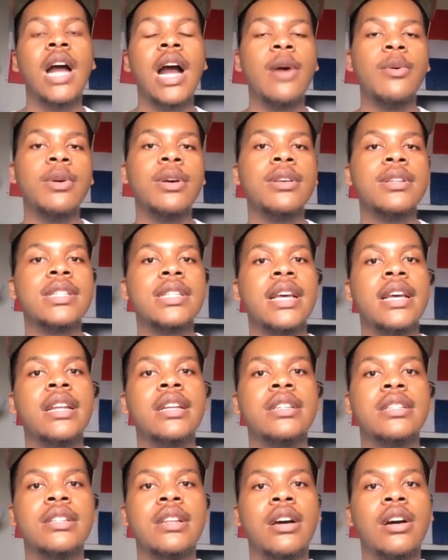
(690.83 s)
I will say
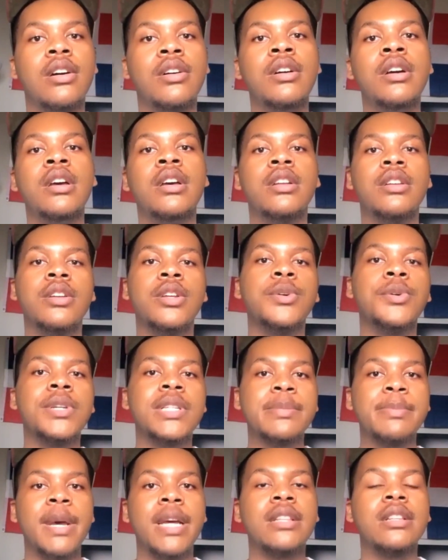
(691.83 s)
this though, do
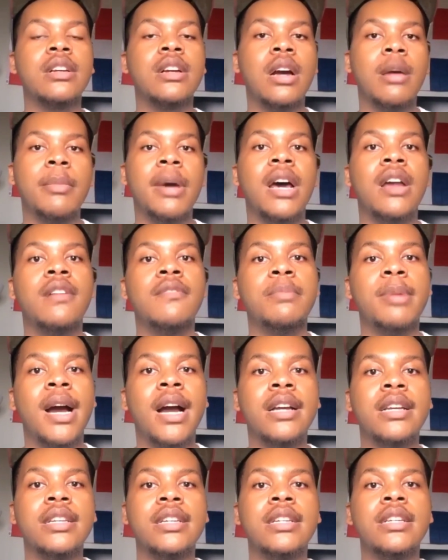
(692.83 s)
expect to come out of
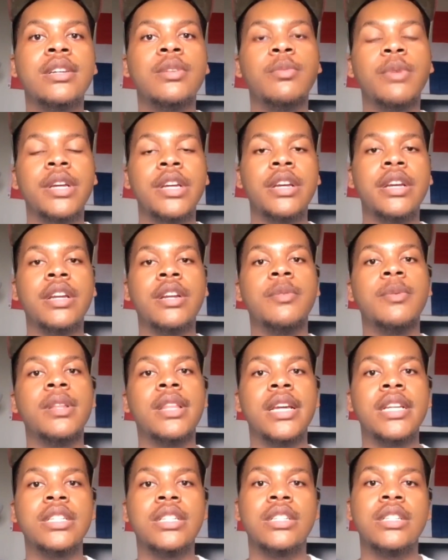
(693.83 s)
pocket when you're in a
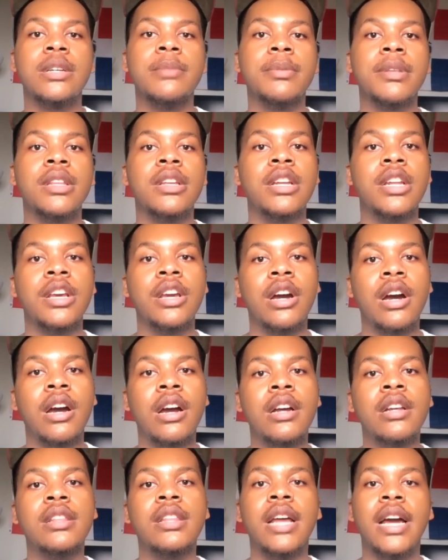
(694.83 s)
relationship in the
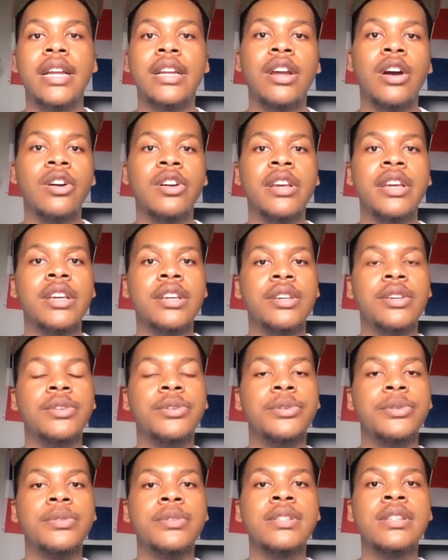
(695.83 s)
DR. Like, don't get
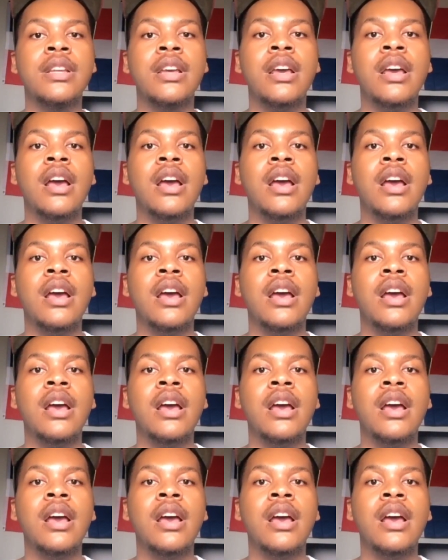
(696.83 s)
used.